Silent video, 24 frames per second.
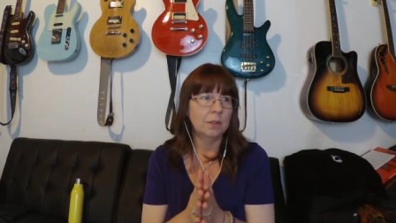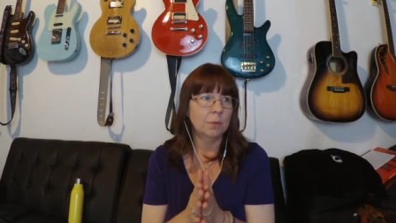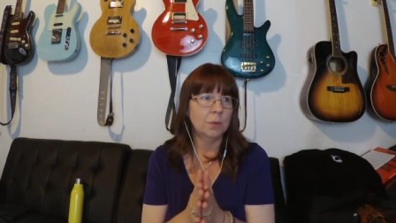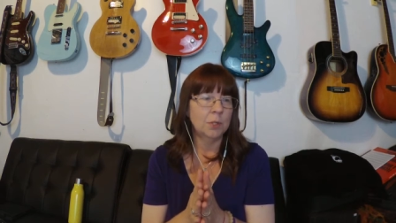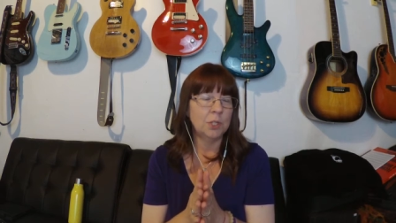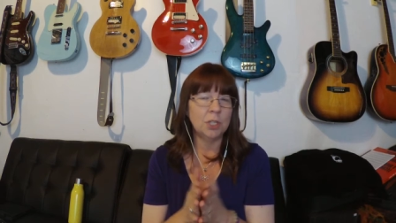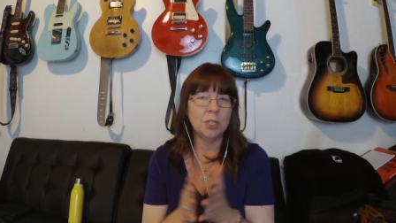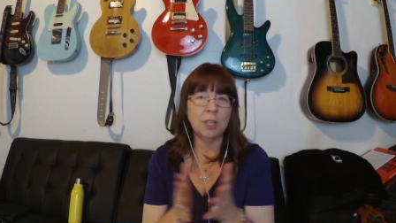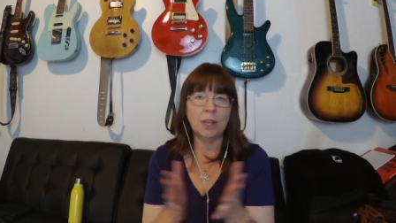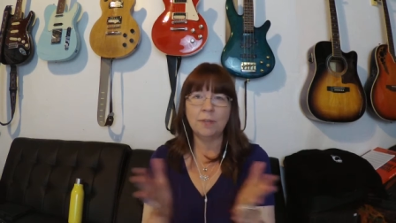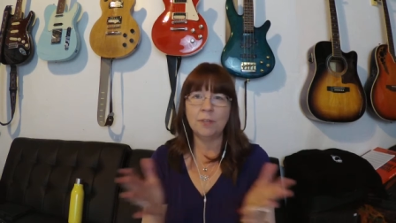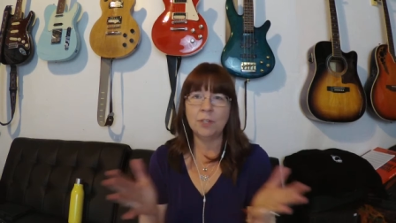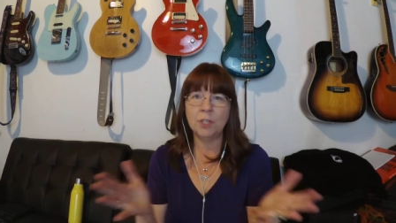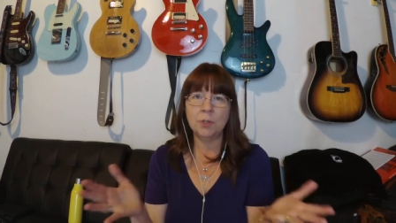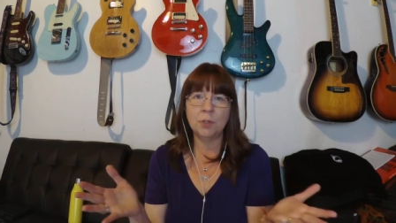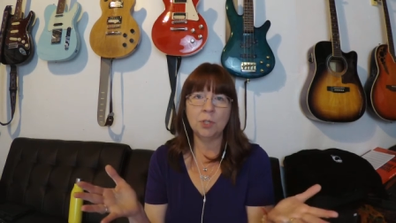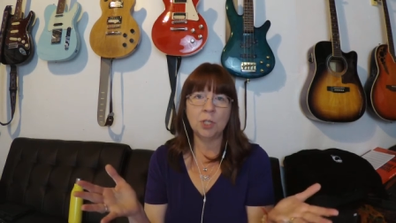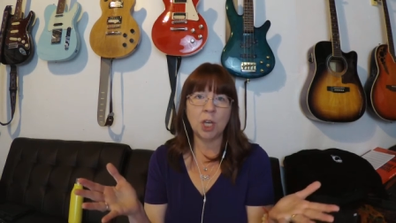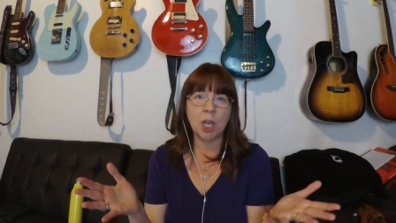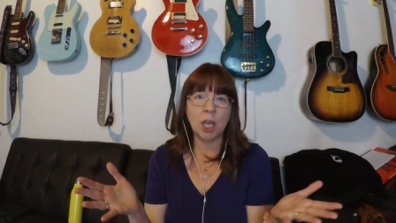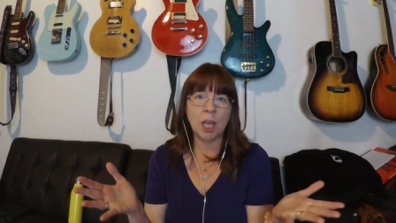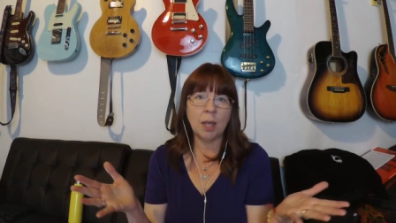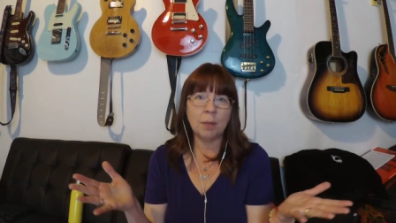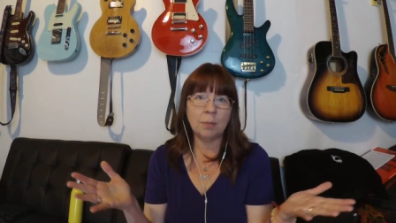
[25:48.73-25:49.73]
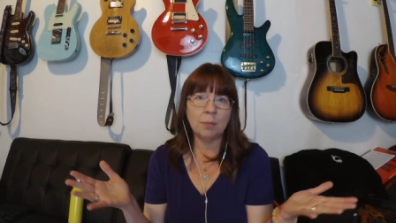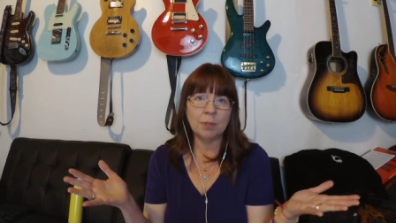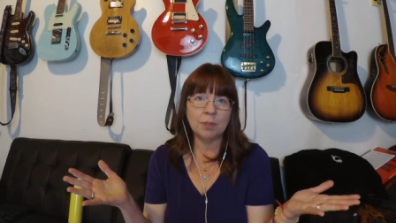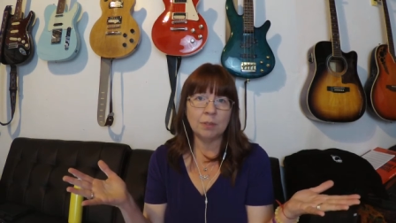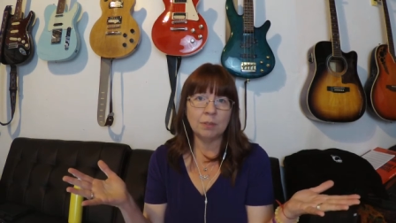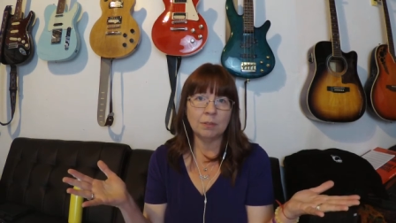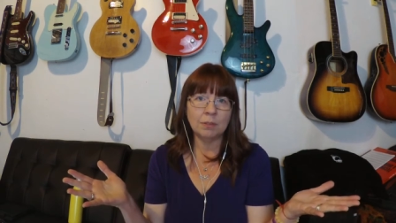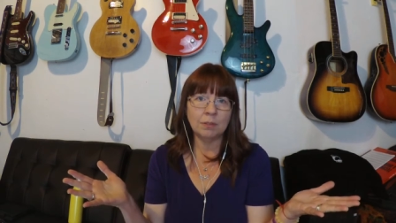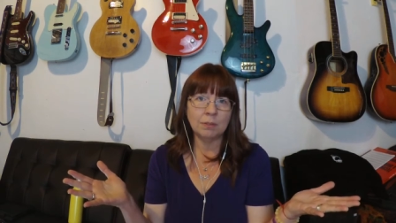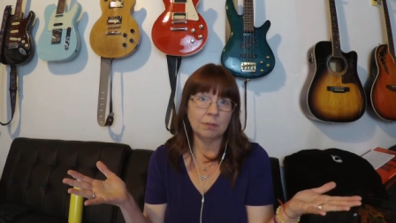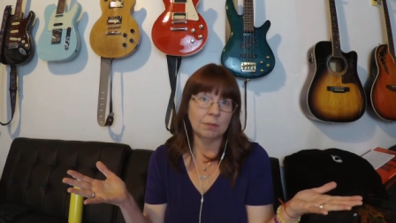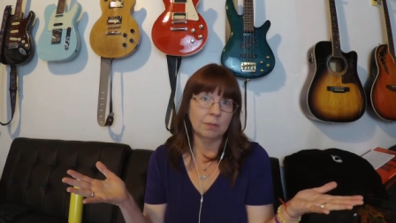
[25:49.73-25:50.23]
Would you love a new job?
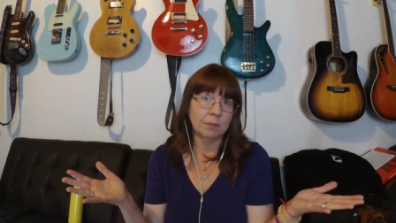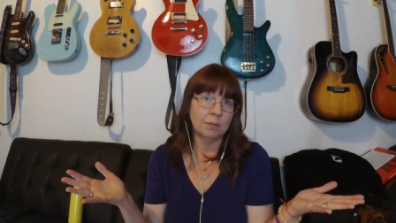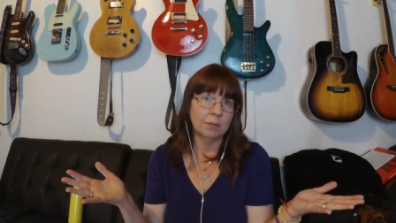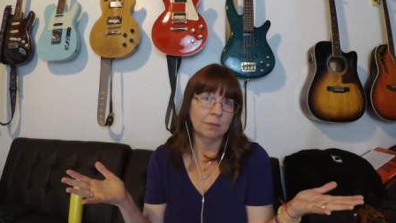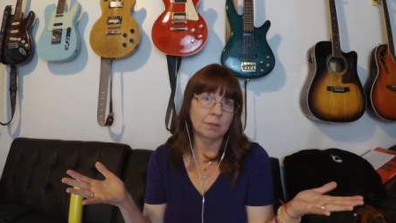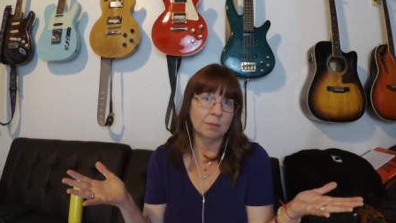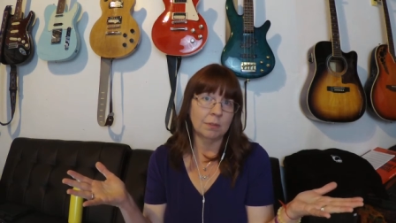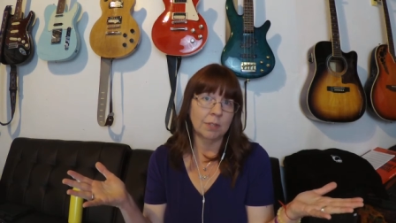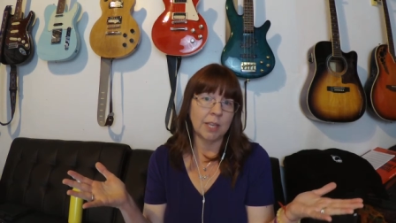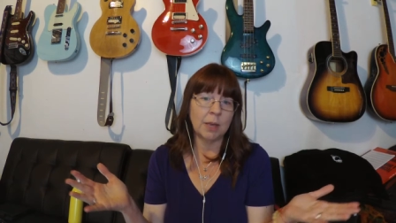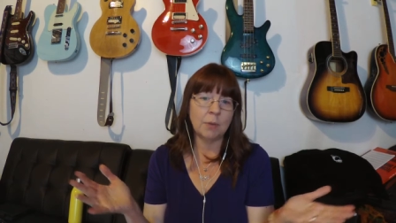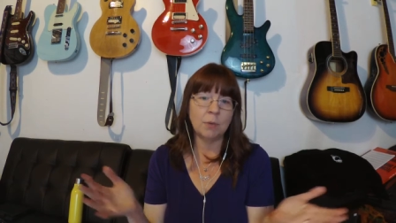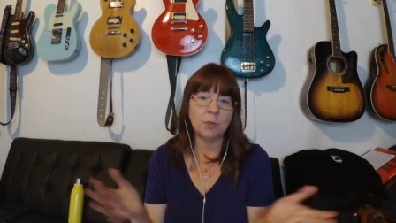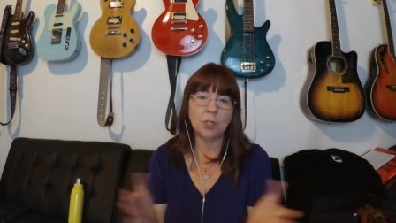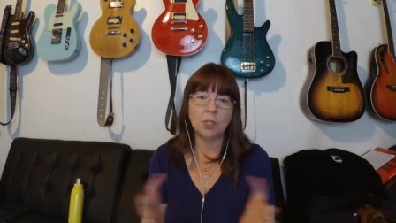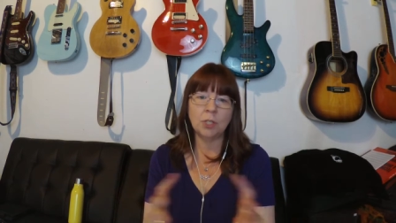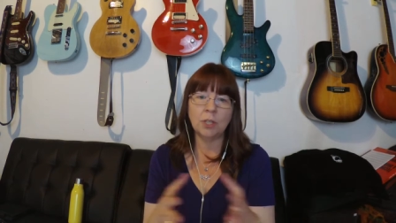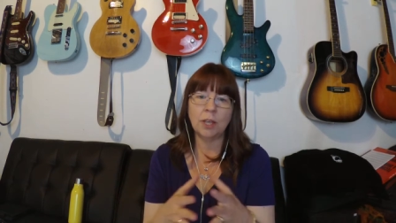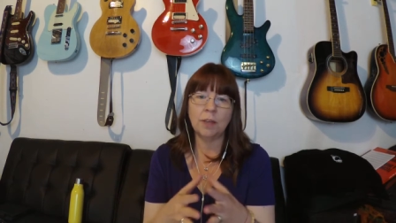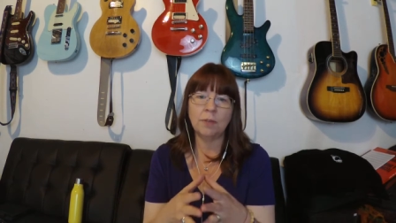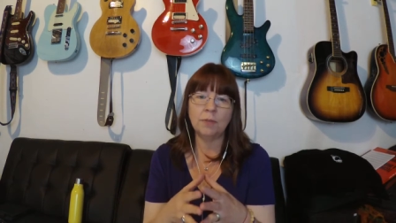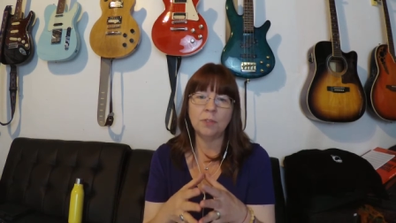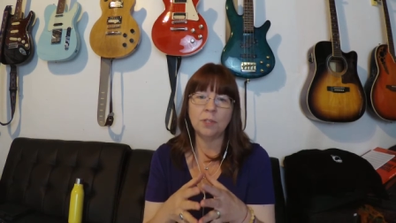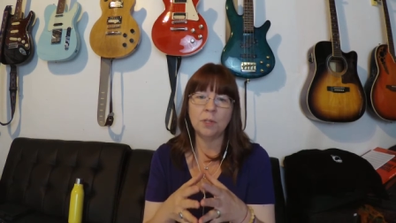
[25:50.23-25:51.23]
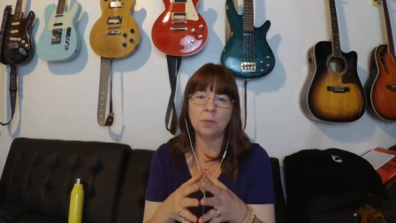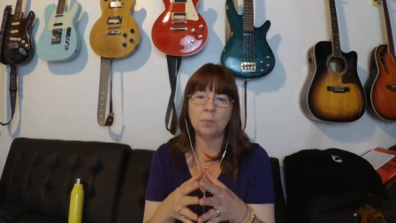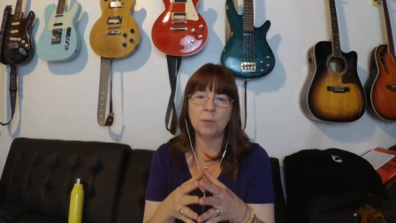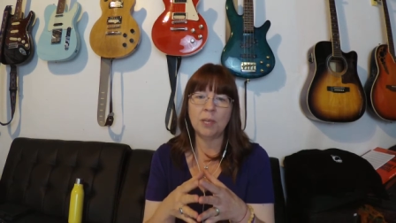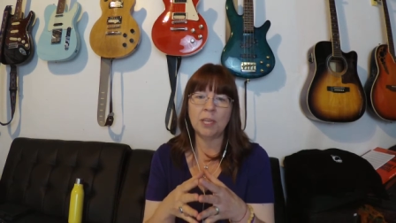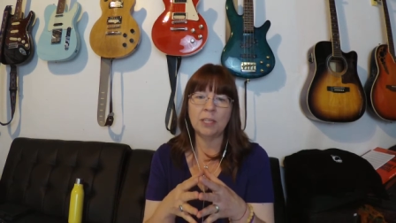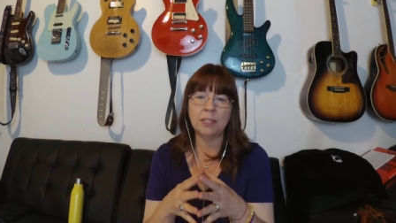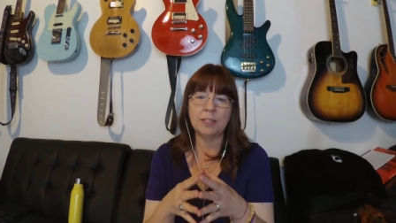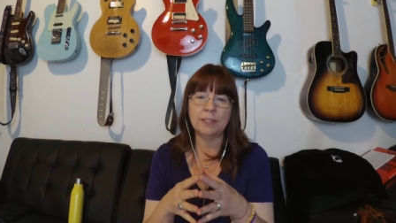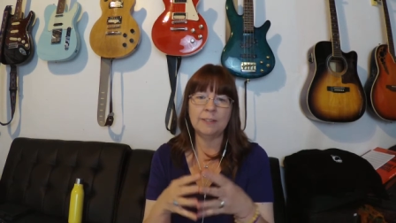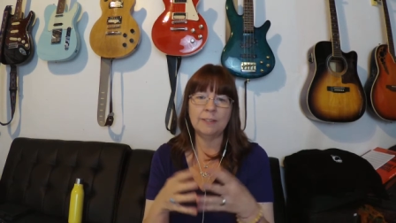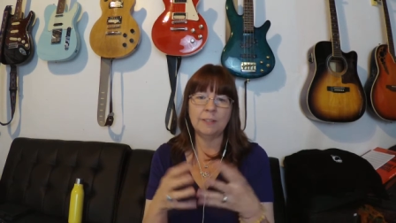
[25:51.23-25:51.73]
Okay, would you love to
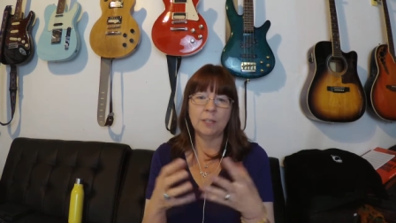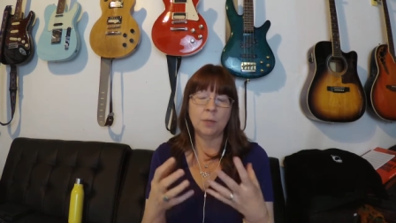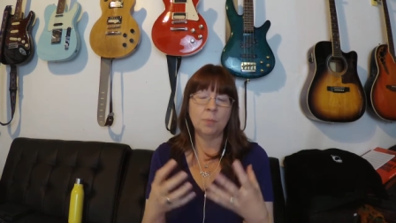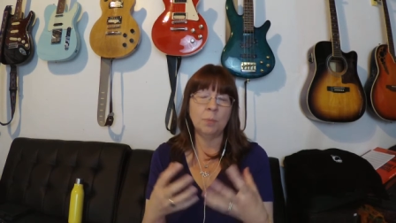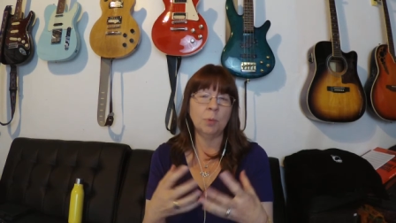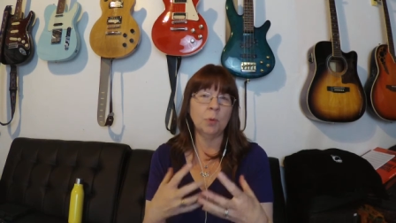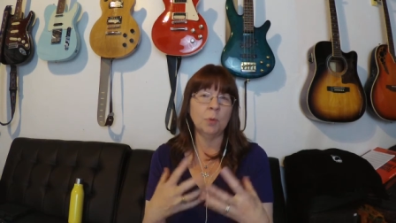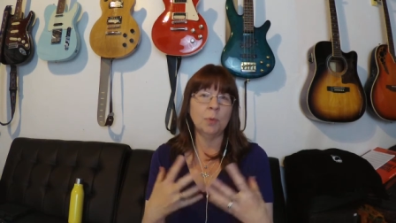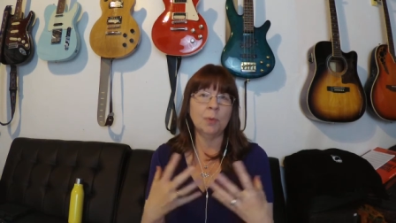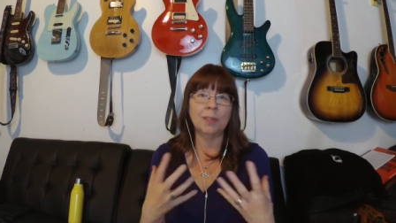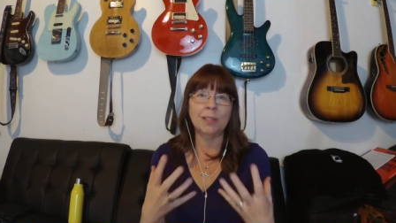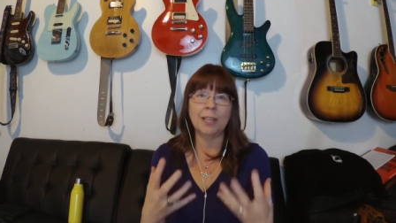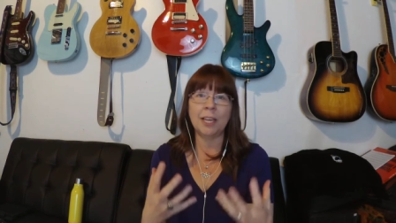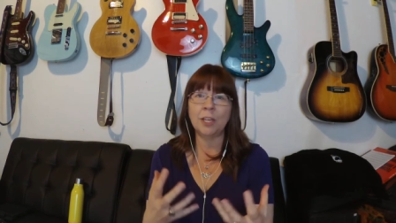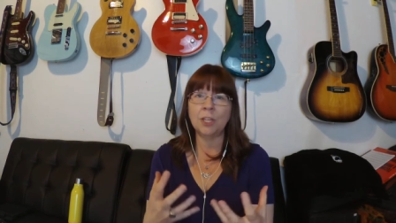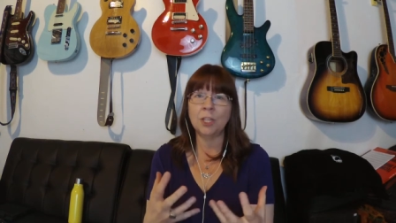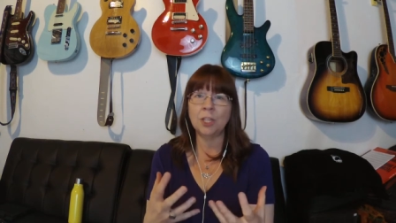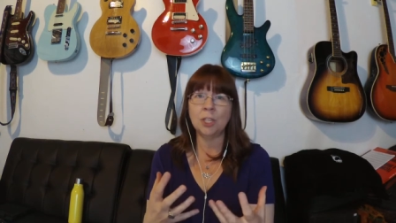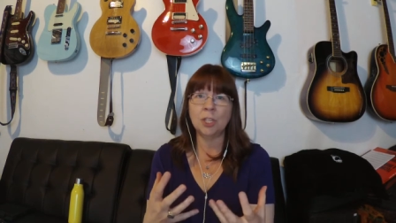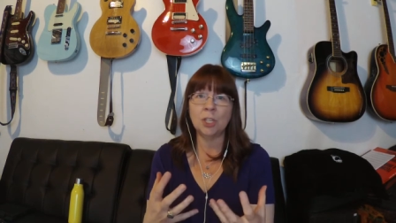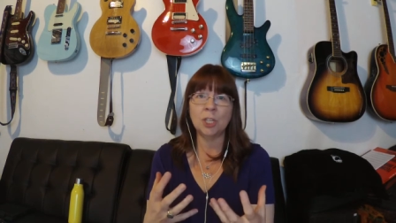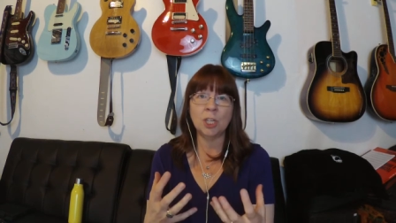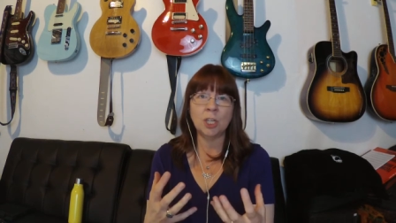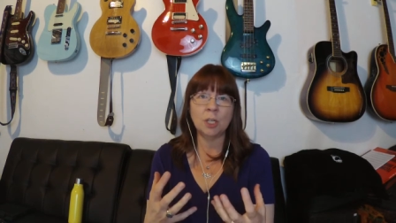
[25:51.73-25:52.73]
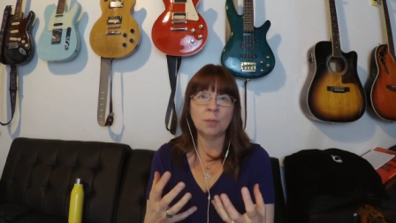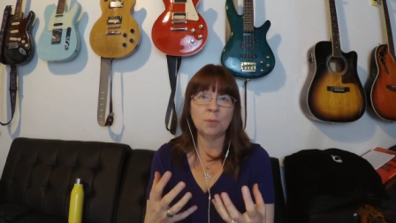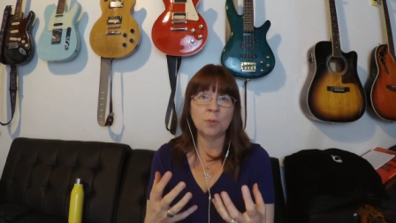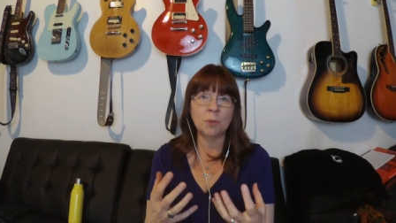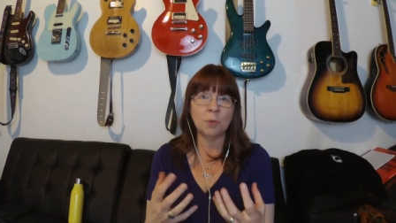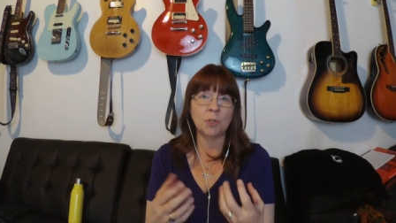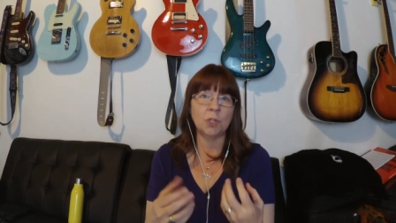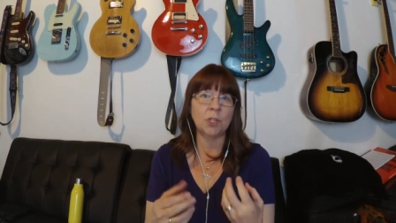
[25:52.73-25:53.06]
be in deeper relationships?